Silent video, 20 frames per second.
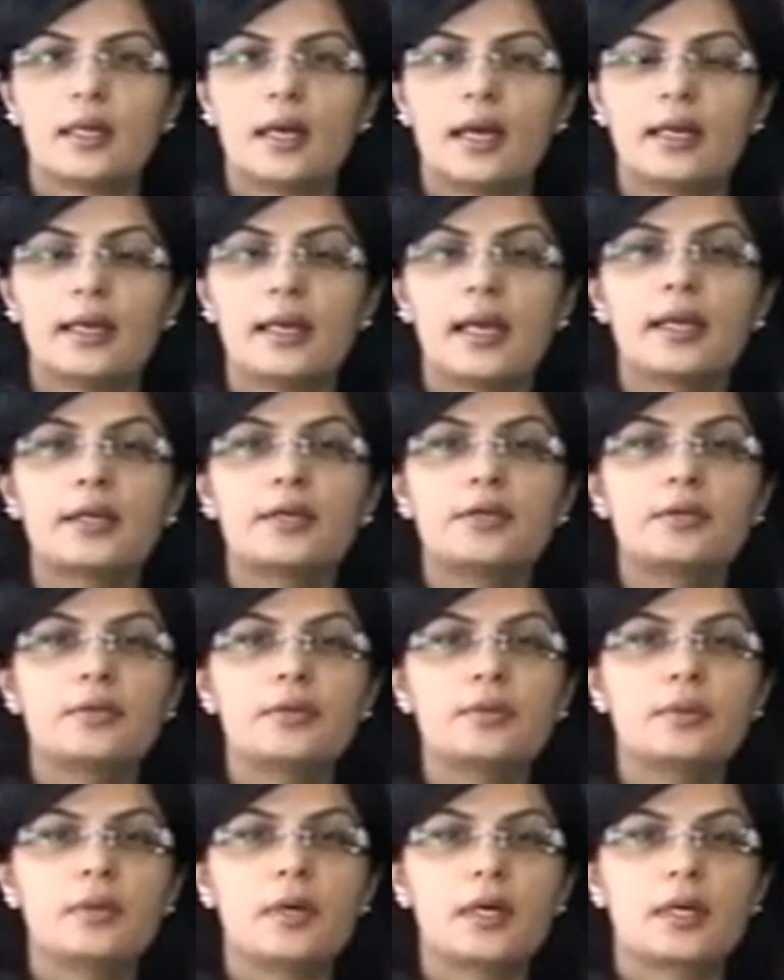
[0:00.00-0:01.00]
I'd like
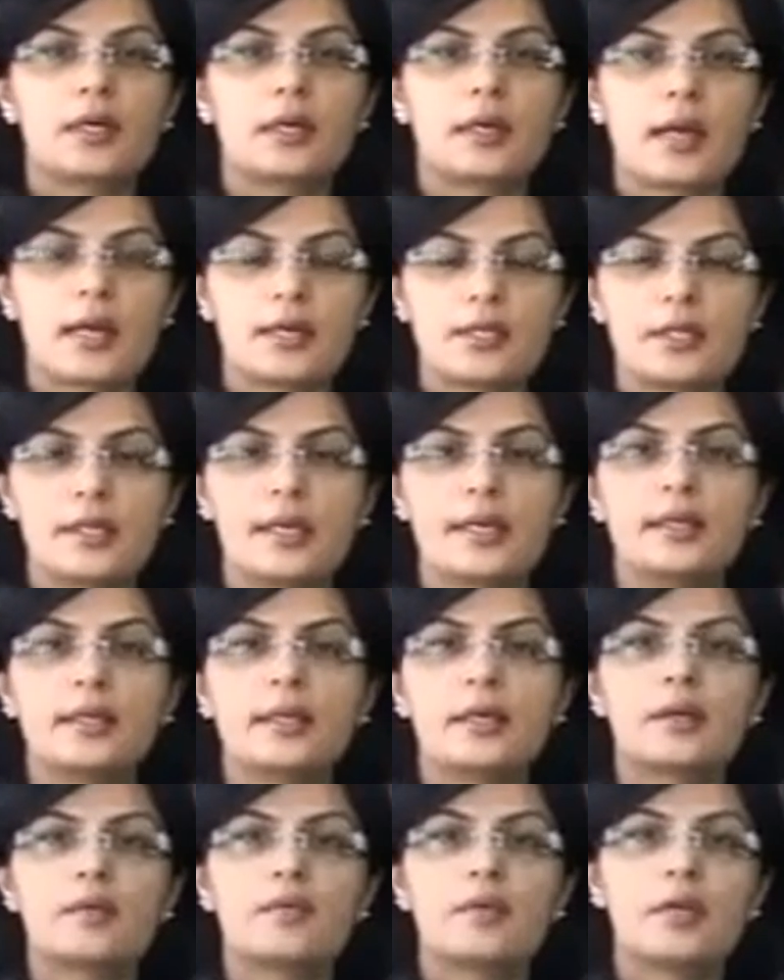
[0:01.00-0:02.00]
to congratulate
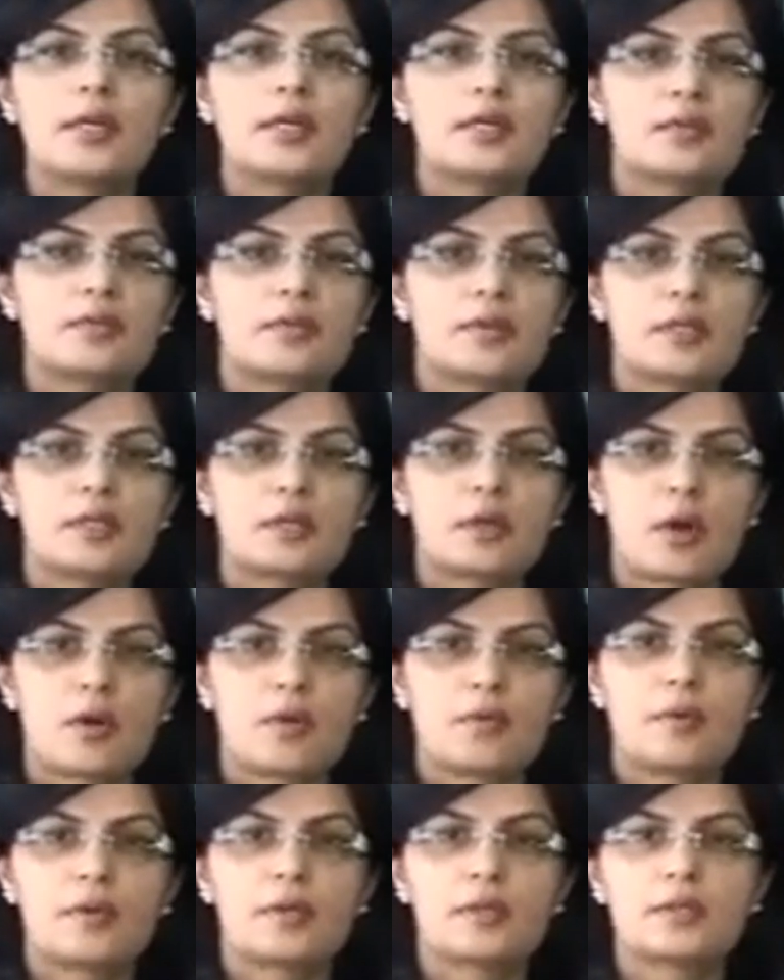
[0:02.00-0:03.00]
the conveners of this
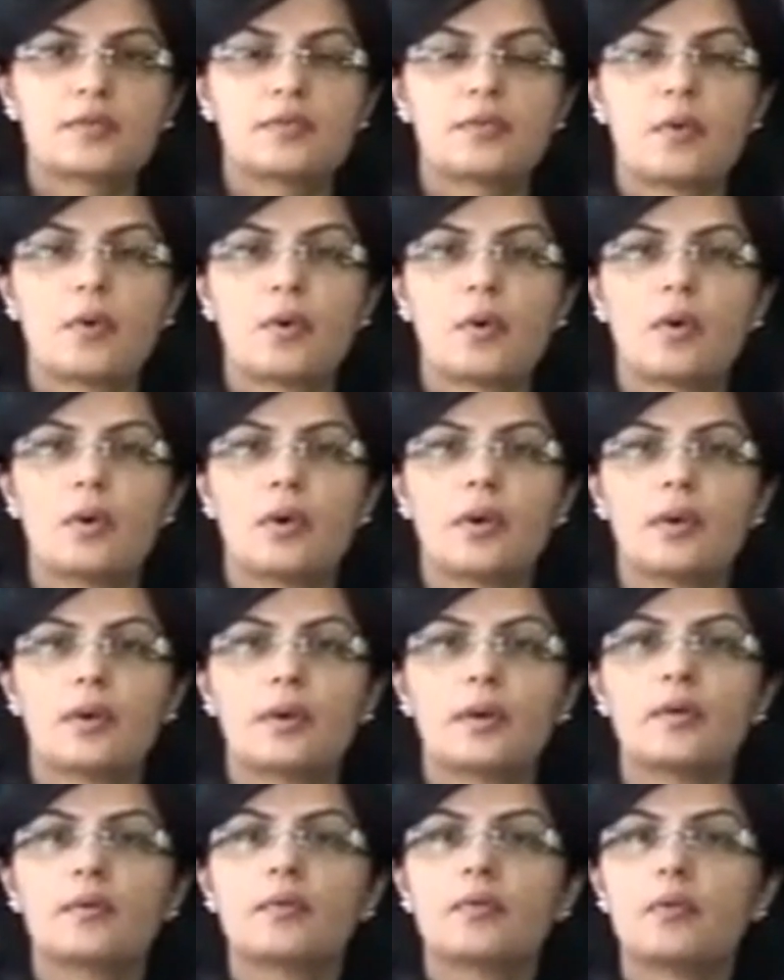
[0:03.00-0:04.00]
conference
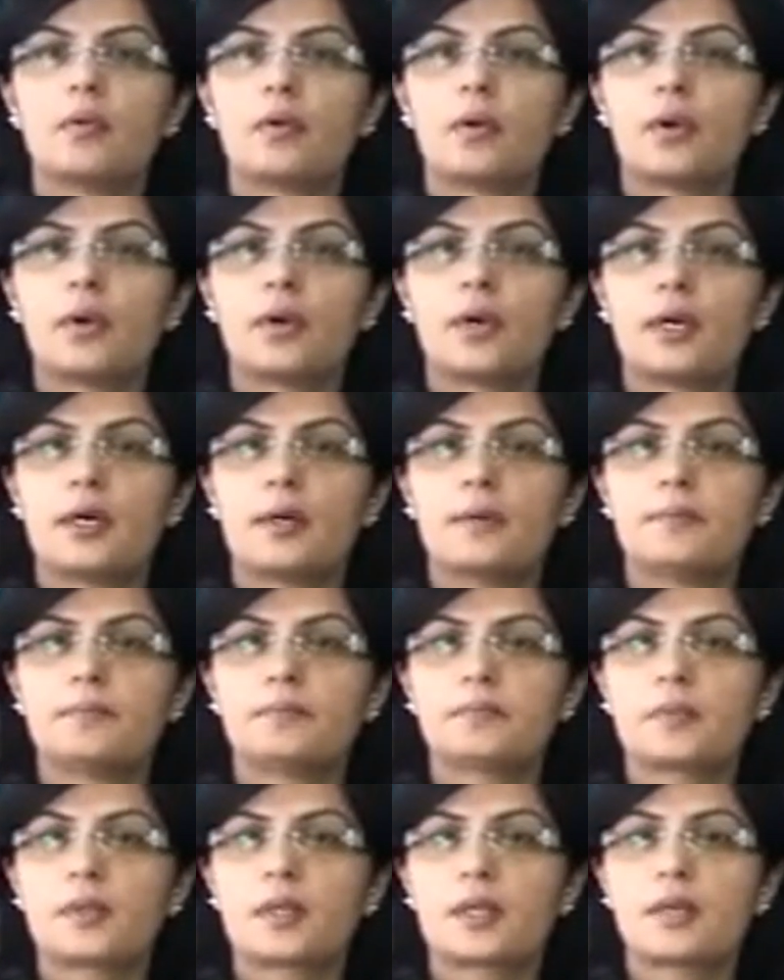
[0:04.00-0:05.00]
for, for
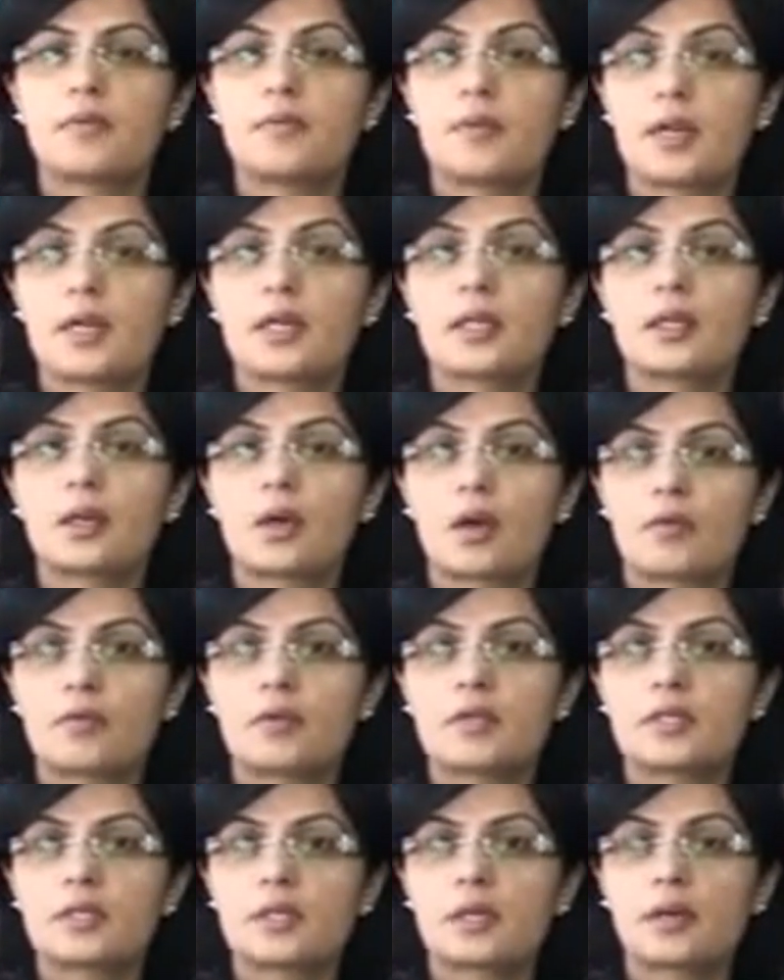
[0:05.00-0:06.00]
um, convening the
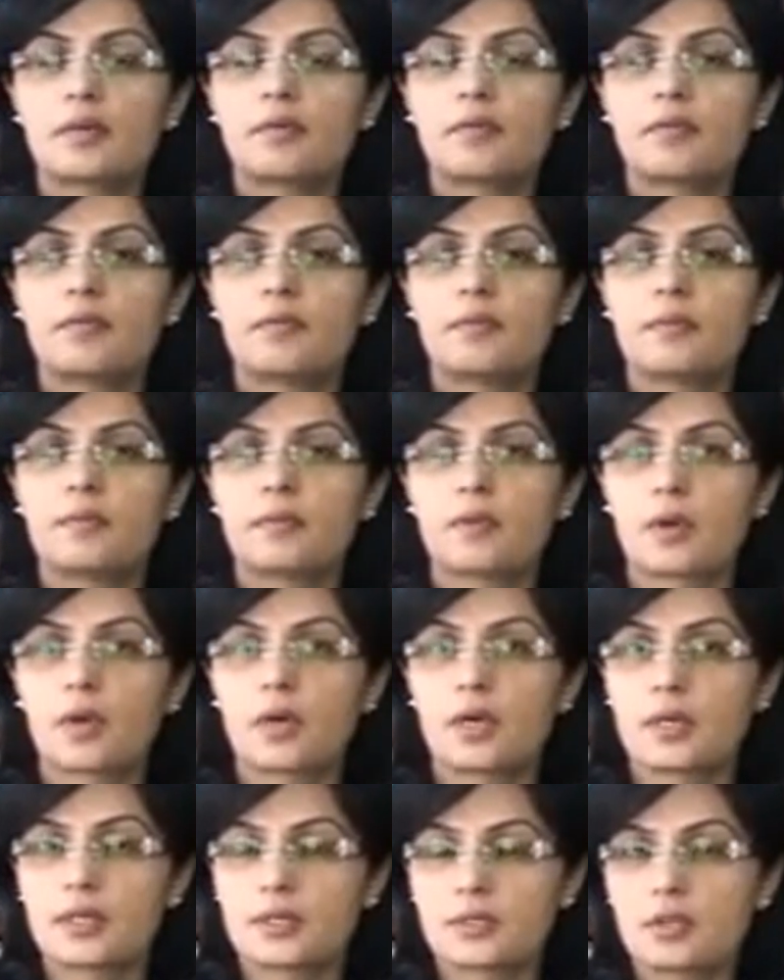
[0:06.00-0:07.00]
conference on, a, on
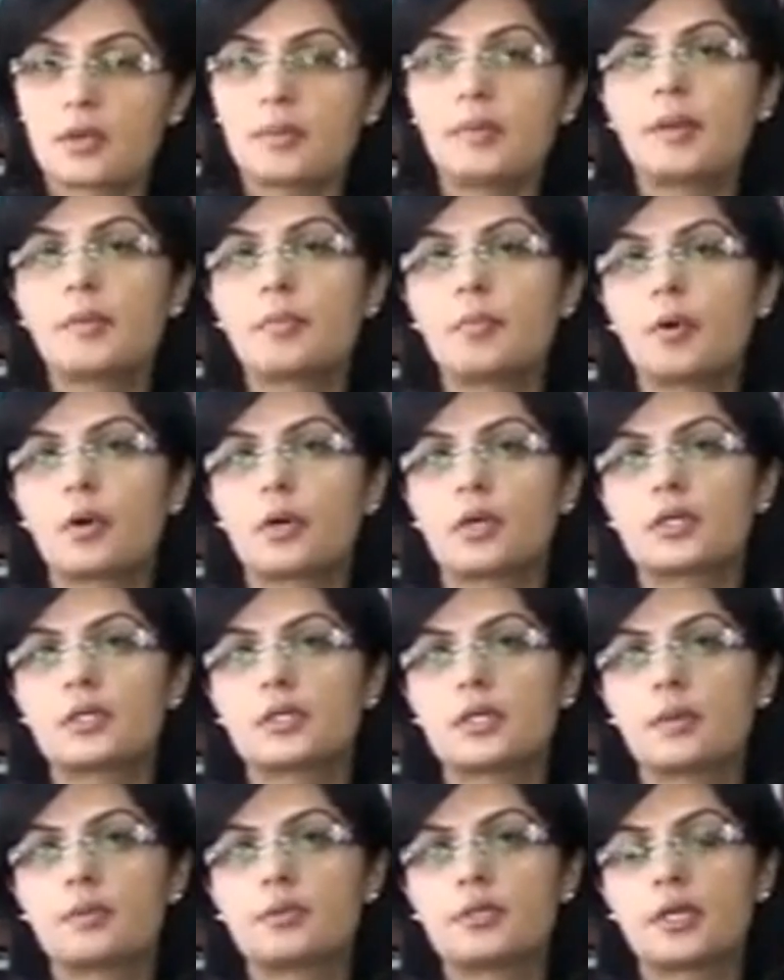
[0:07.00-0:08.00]
an extremely important
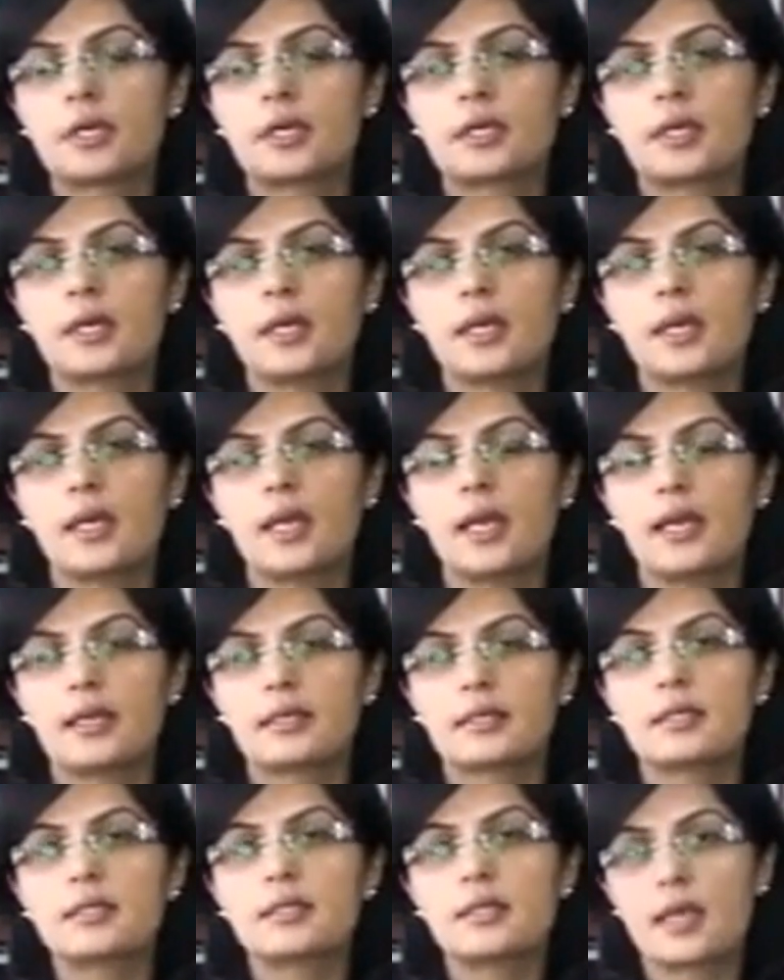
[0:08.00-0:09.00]
subject
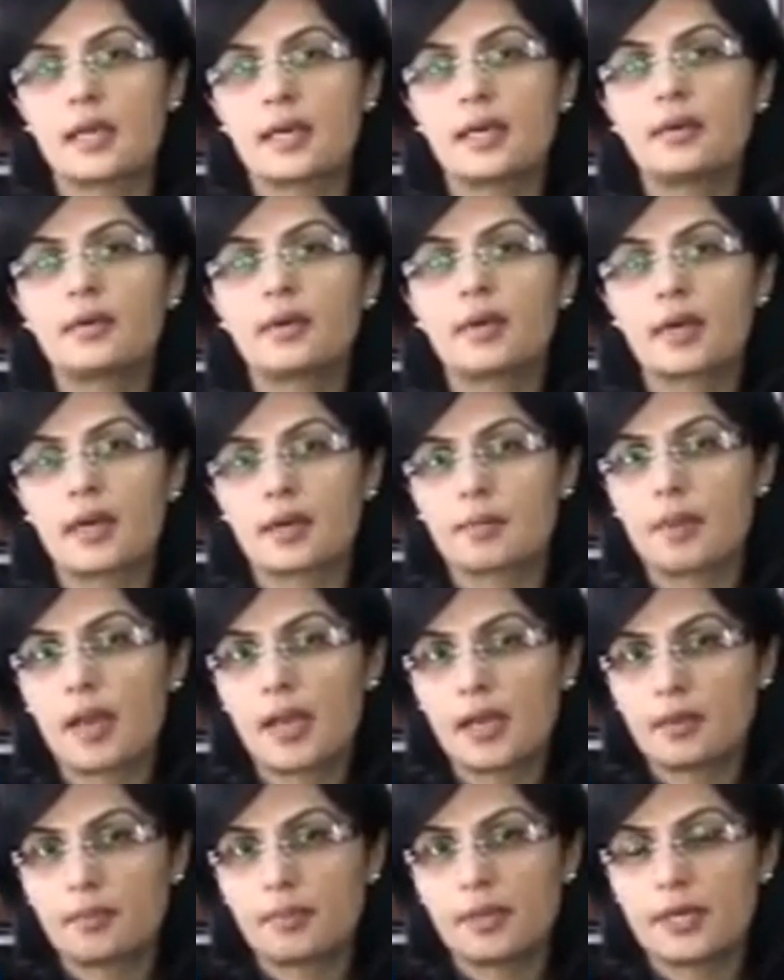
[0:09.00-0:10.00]
and sincerely regret
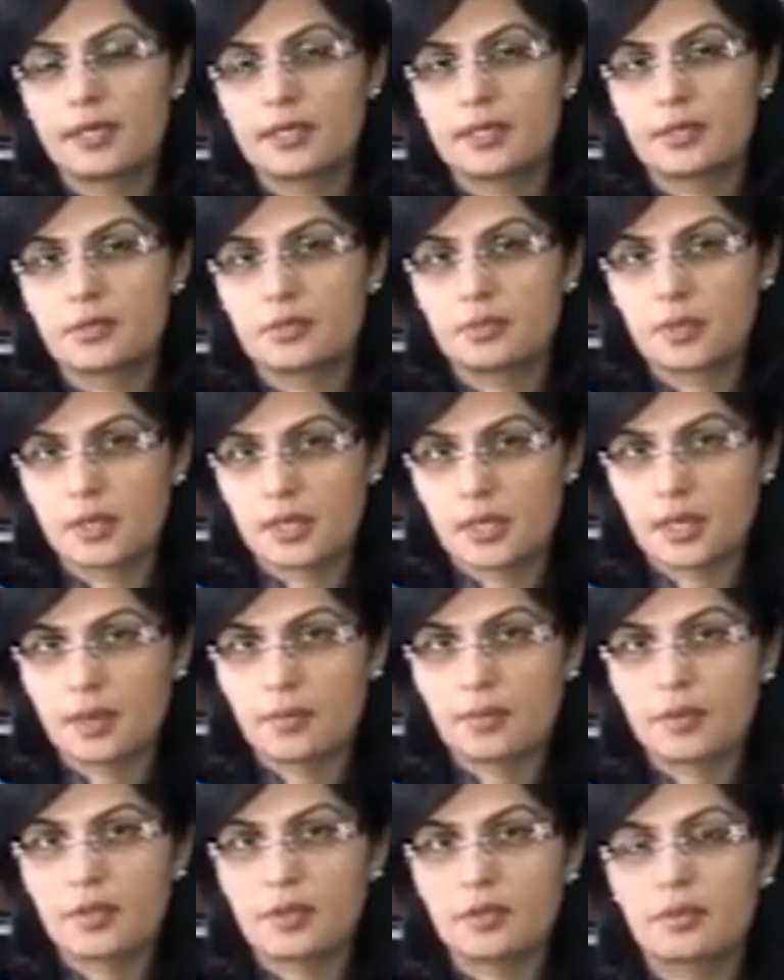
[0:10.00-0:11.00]
my inability to be
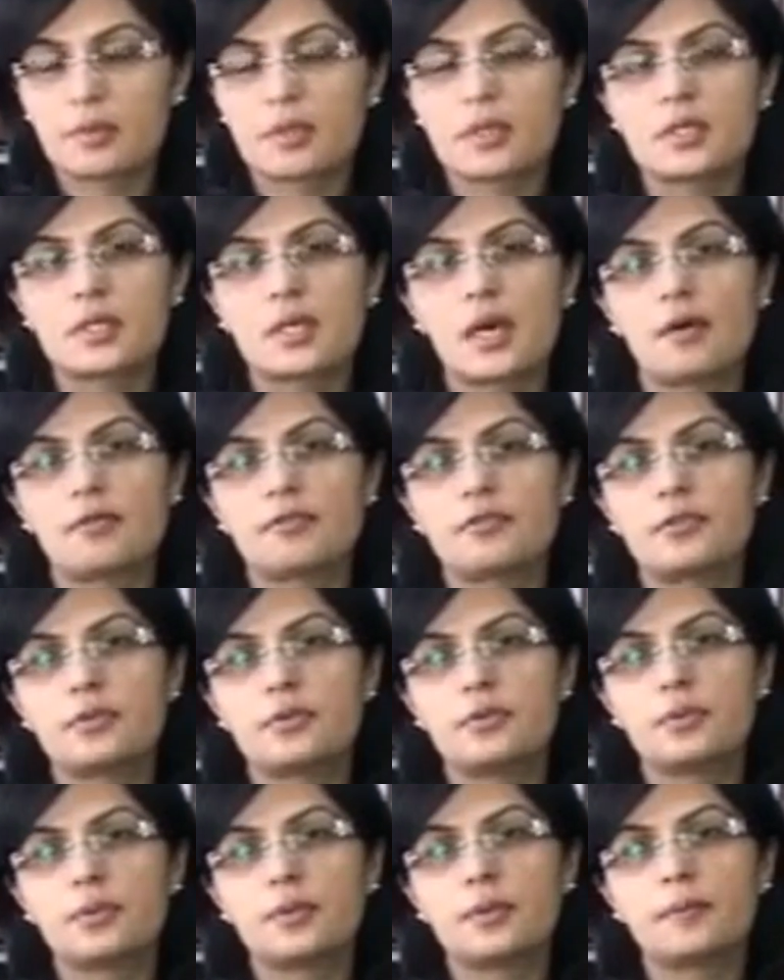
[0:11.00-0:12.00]
here with you this
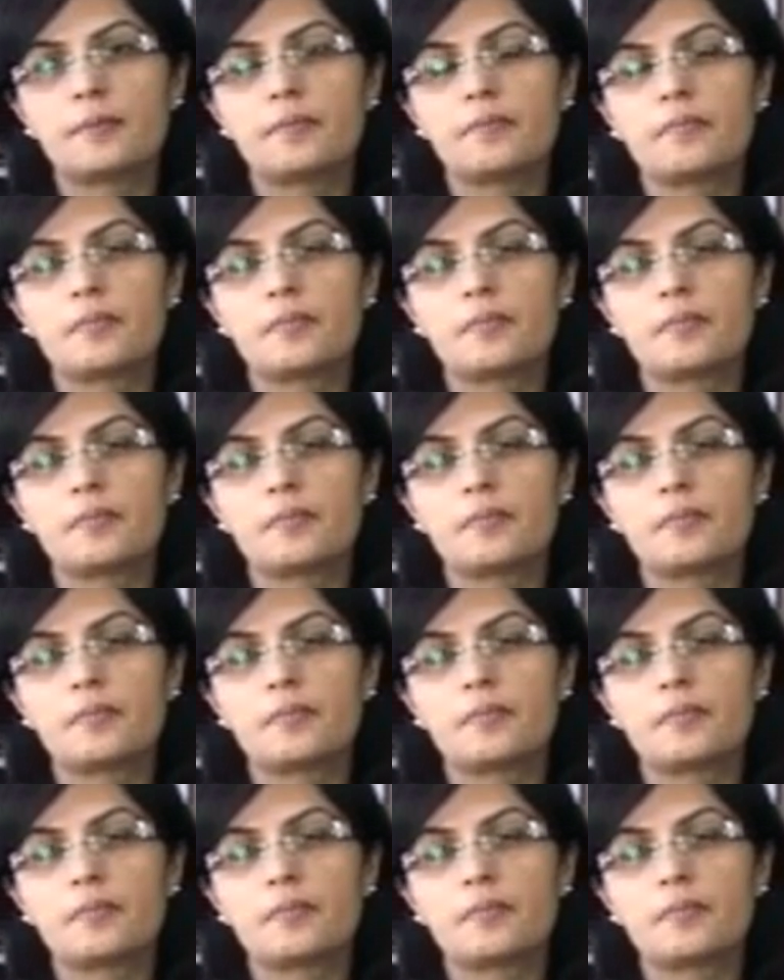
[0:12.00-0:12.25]
afternoon.